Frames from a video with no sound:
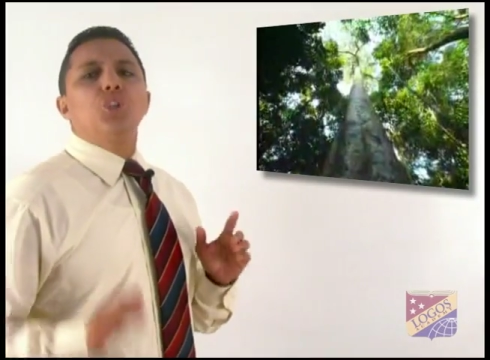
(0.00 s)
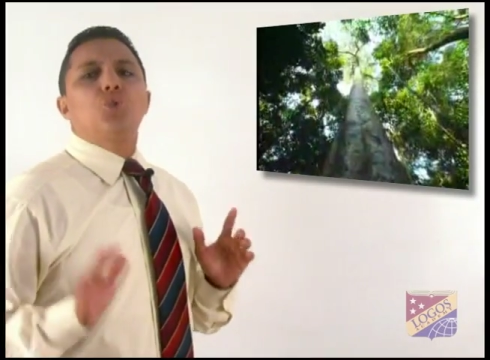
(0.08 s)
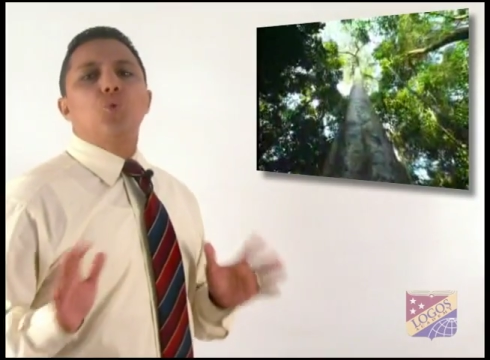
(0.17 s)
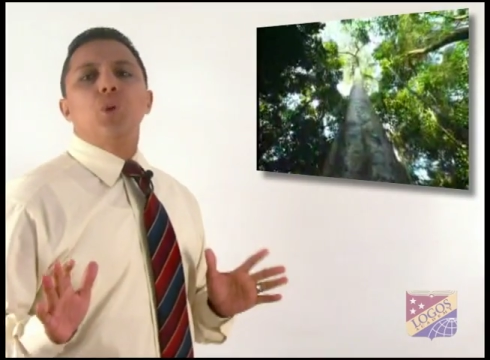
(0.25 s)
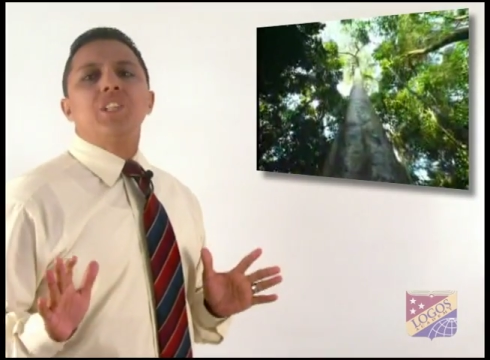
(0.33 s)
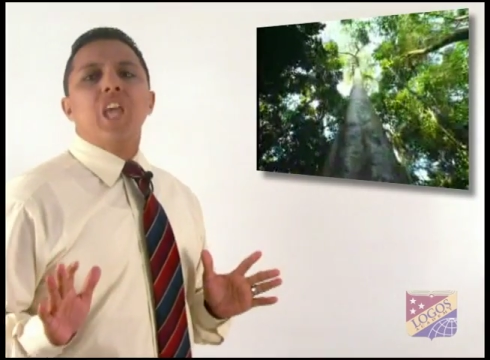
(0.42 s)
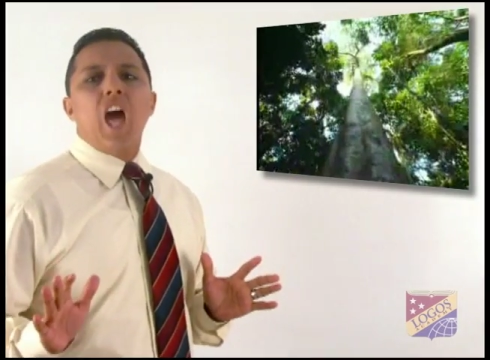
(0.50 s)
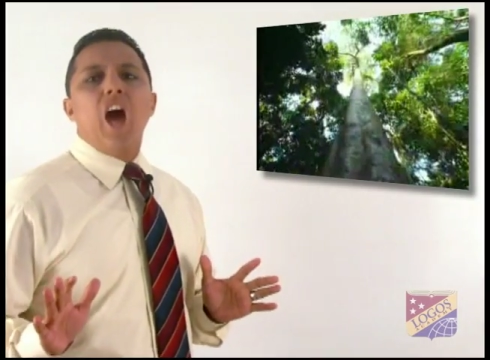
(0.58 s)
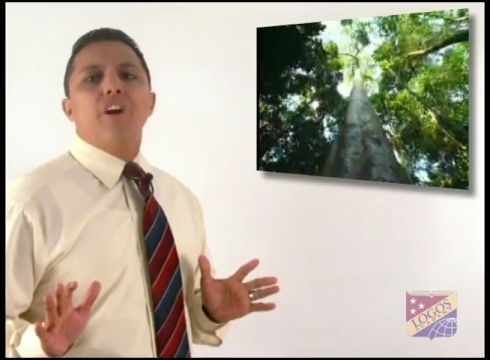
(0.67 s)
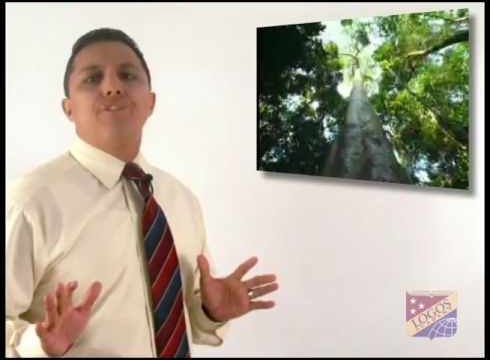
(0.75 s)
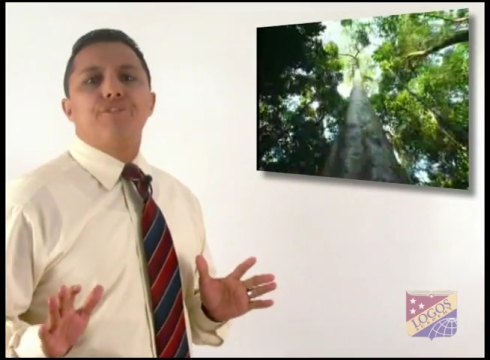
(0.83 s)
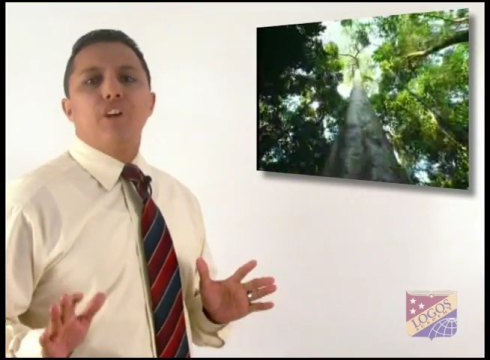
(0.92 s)
Trees
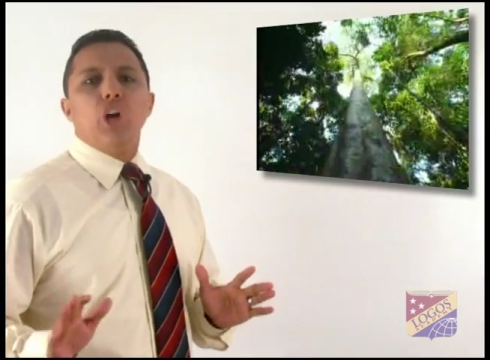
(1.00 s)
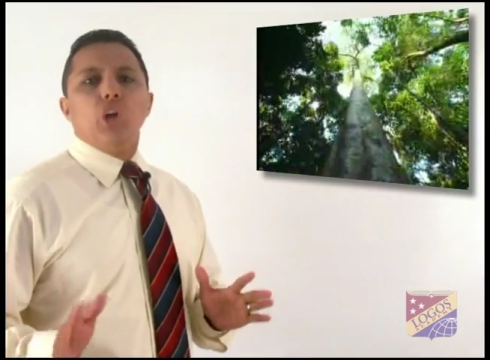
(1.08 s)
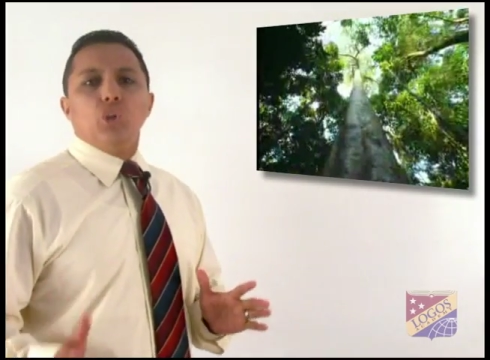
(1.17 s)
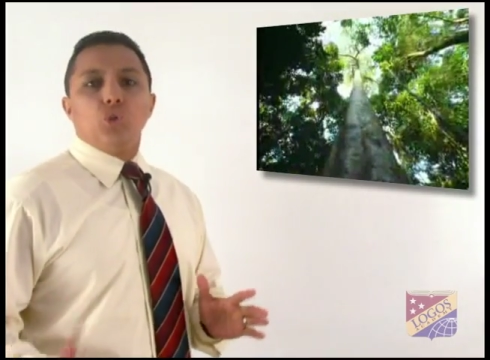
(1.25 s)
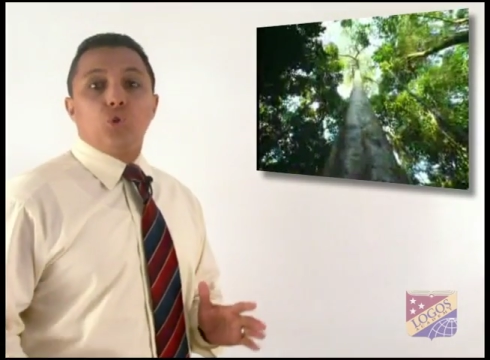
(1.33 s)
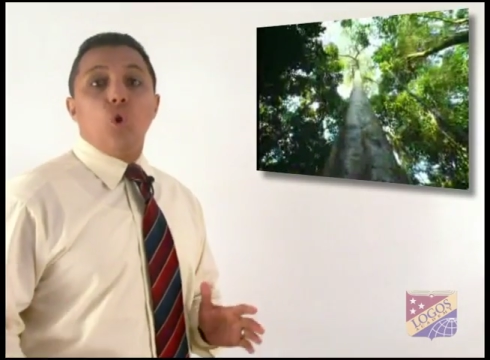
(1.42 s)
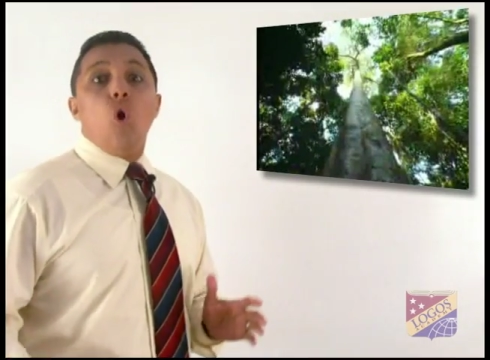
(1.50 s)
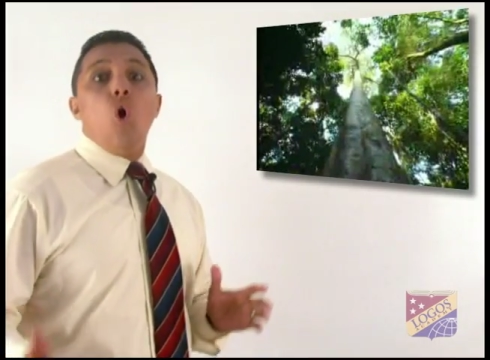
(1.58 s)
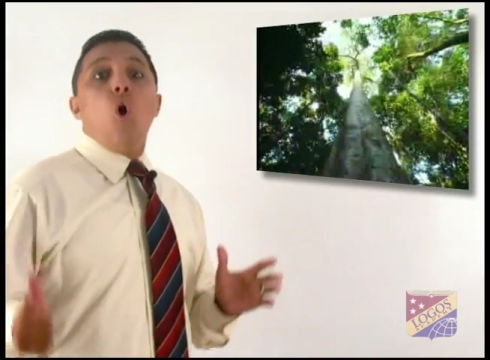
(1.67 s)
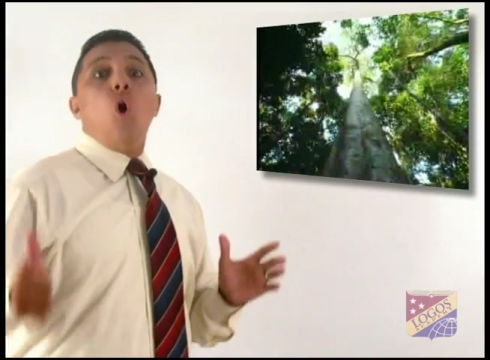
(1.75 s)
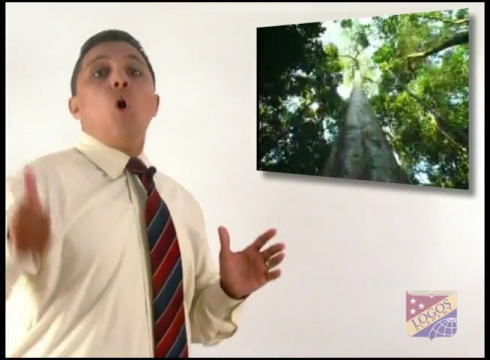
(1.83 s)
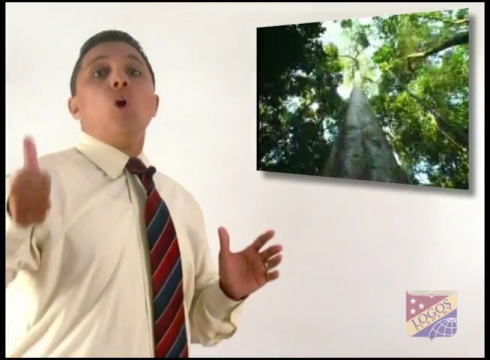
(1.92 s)
have
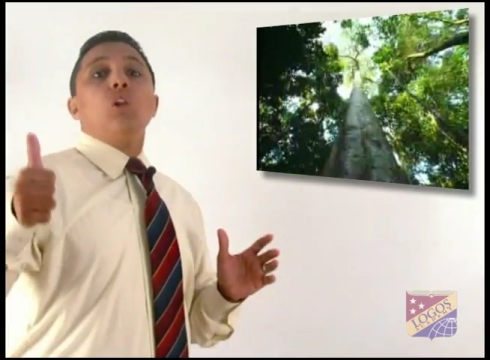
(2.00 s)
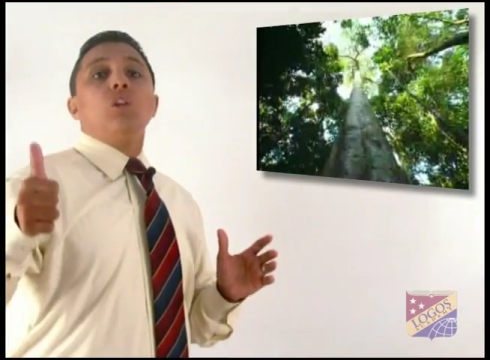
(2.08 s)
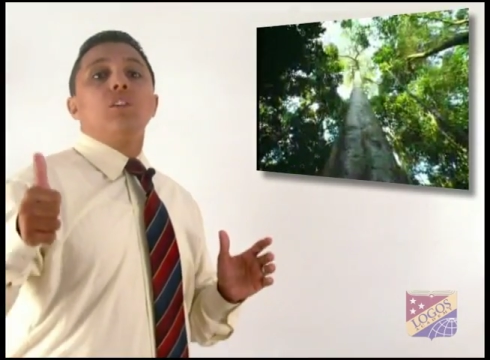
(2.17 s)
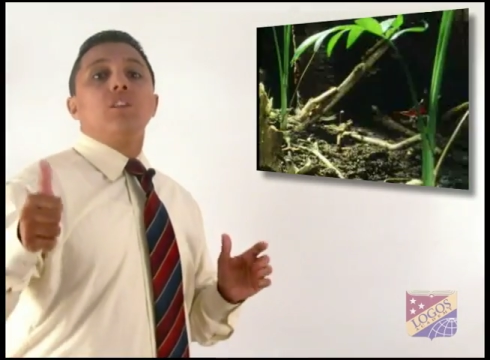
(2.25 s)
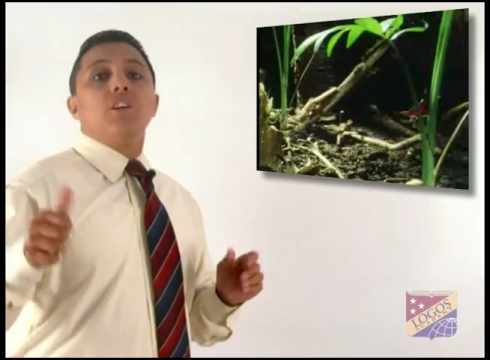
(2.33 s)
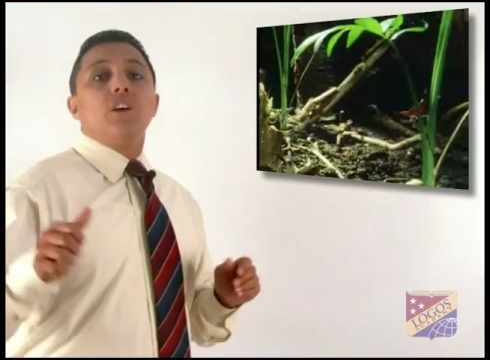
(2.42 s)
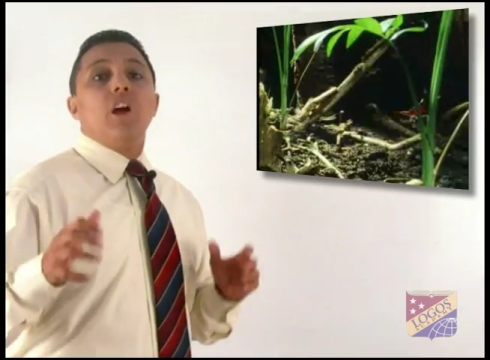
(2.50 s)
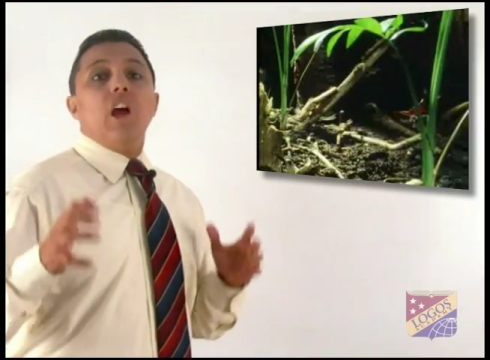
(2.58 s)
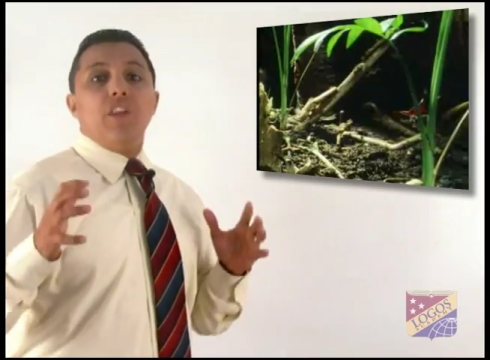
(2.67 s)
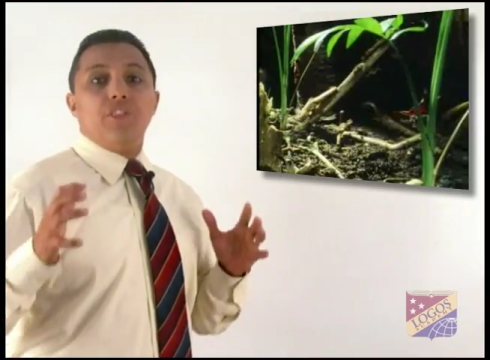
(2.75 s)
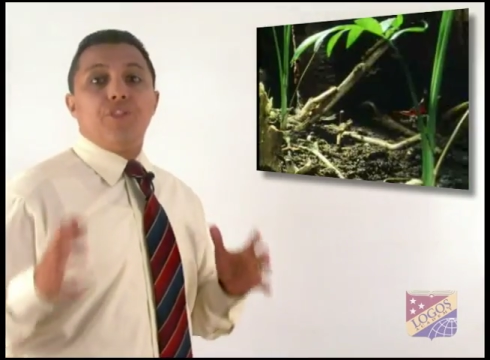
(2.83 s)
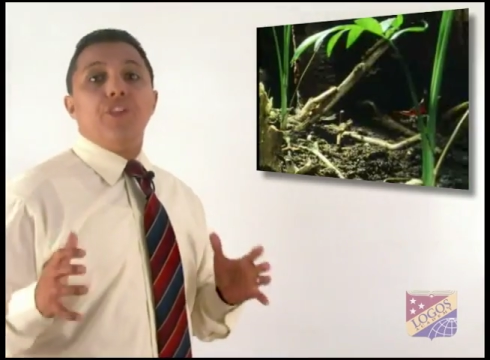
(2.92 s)
tall and